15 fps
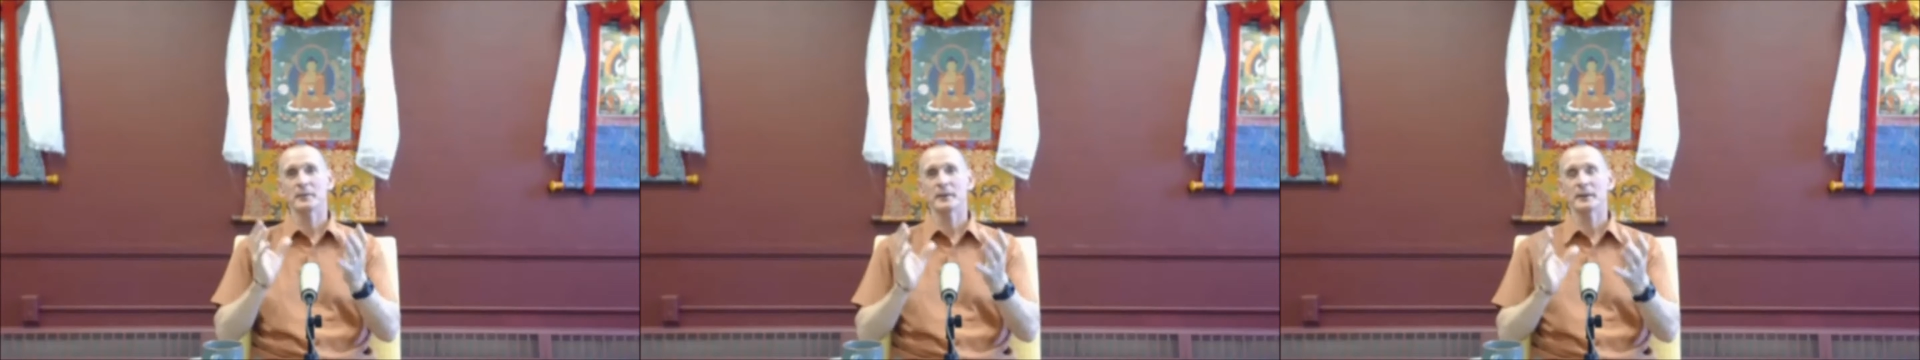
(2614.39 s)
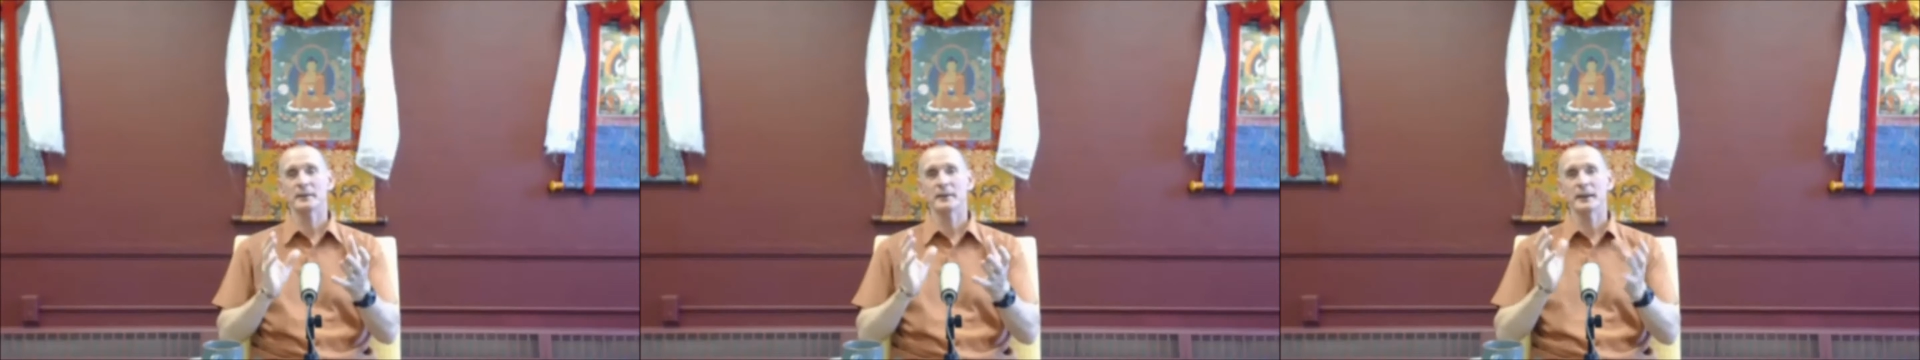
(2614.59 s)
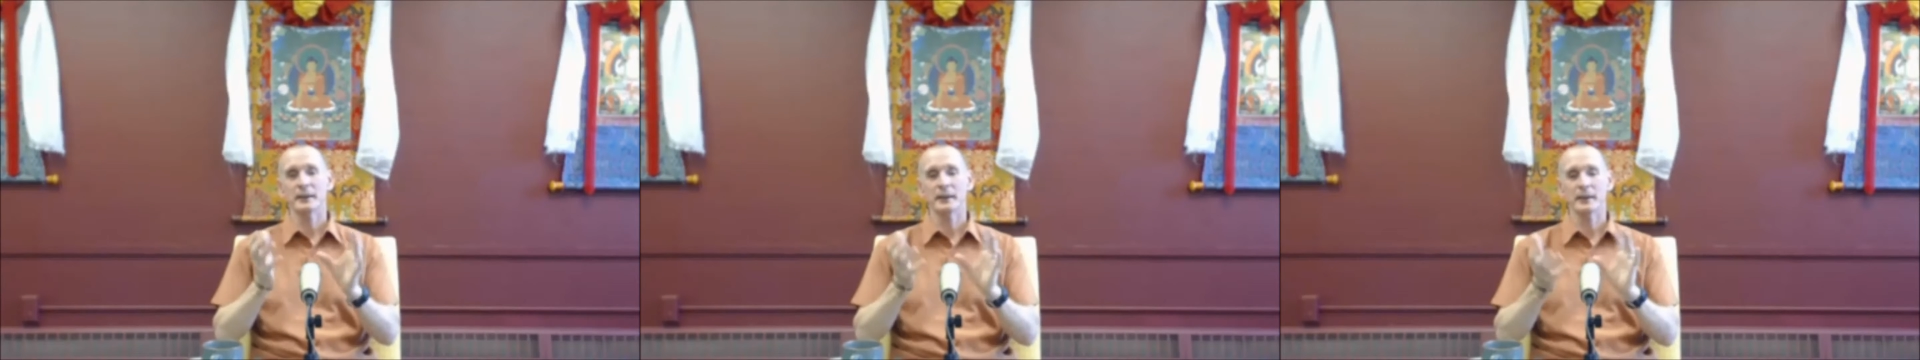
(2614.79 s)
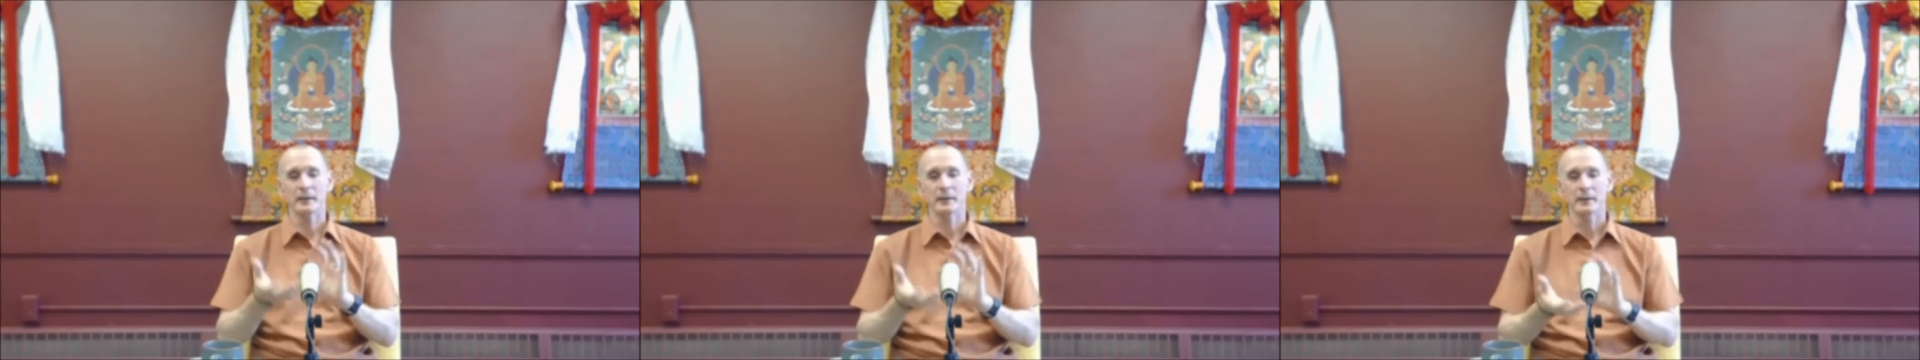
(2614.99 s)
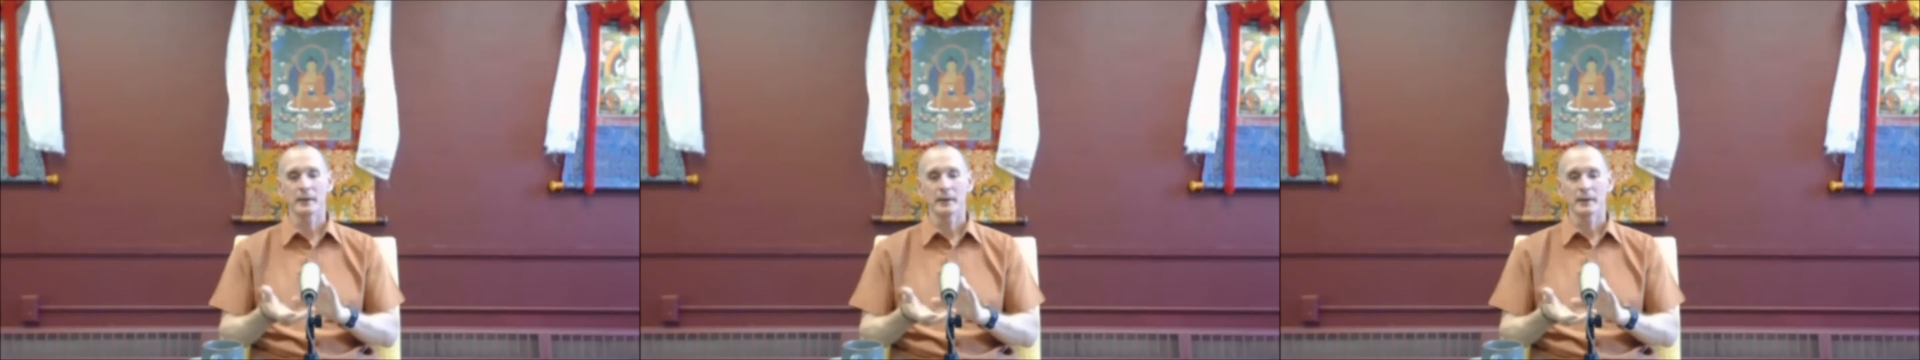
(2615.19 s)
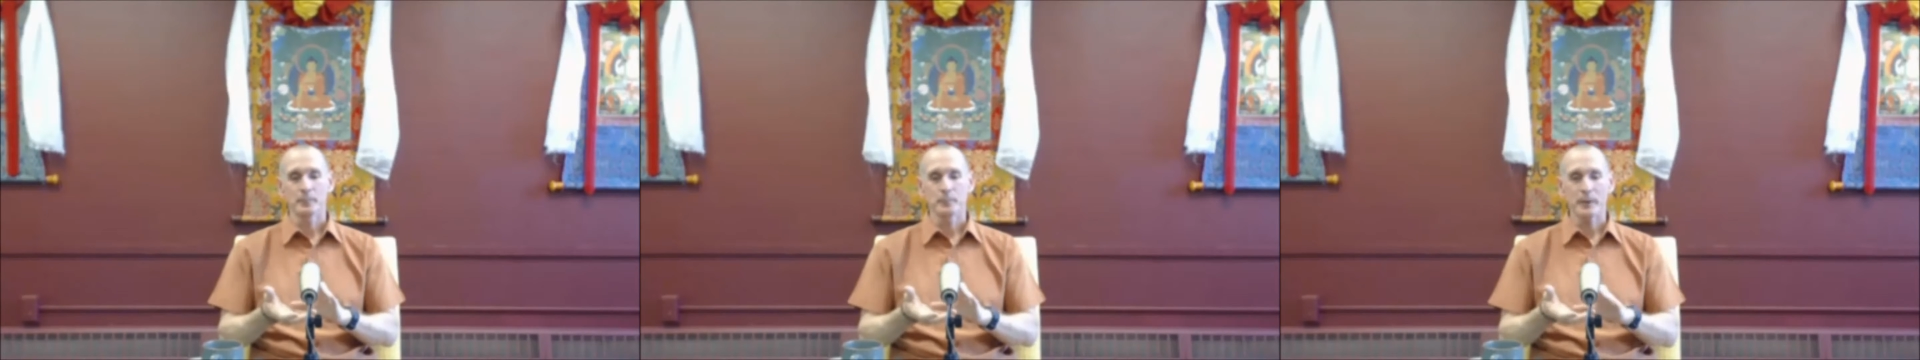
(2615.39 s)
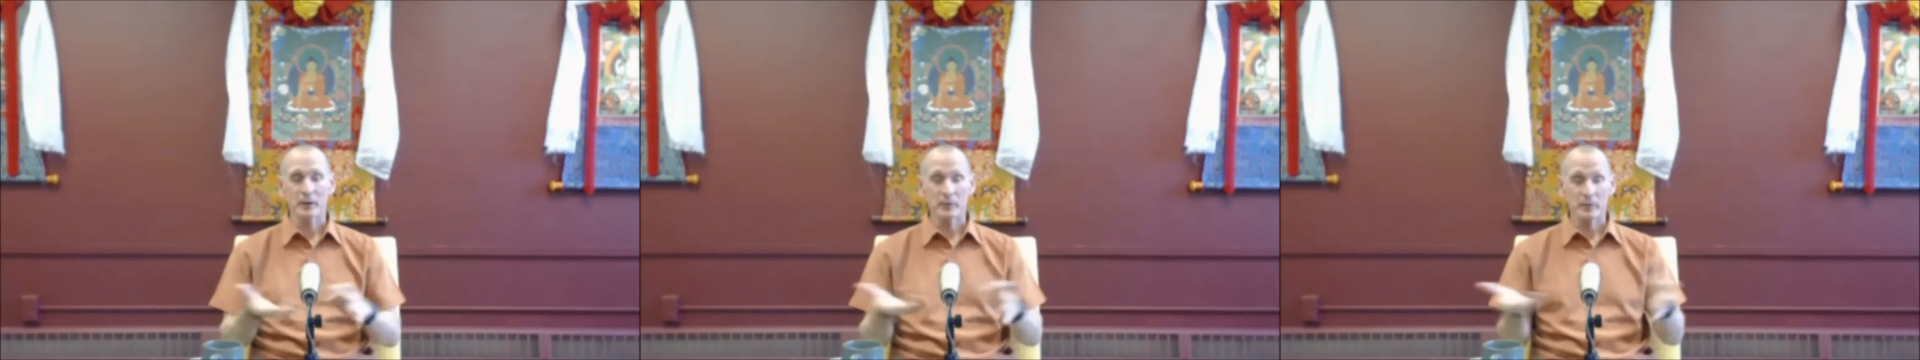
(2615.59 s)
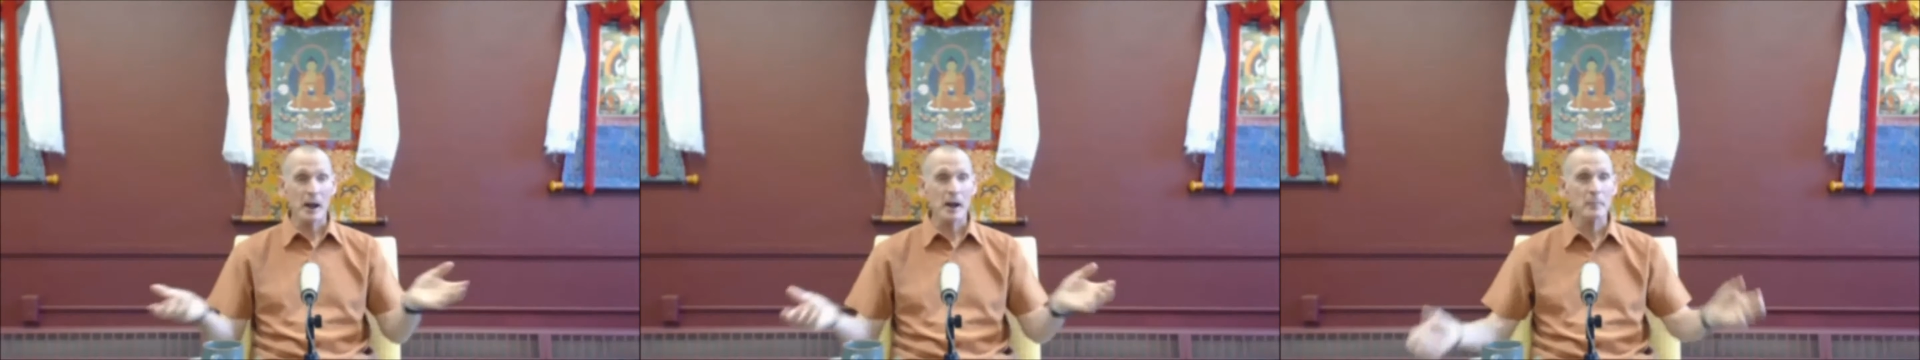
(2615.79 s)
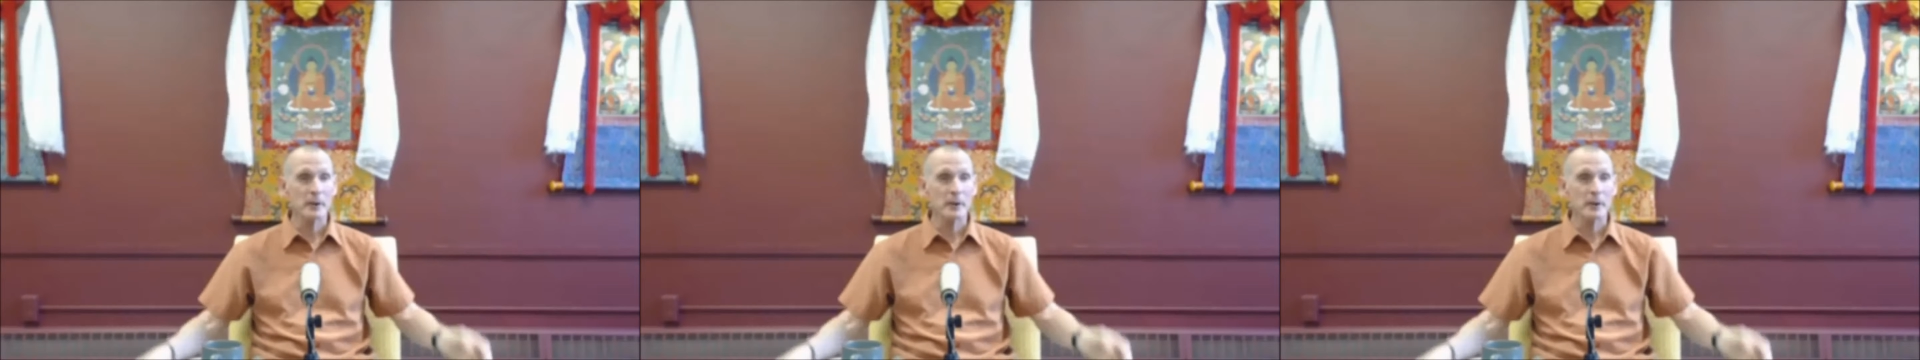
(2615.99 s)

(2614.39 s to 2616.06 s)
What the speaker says: and taking. Now, common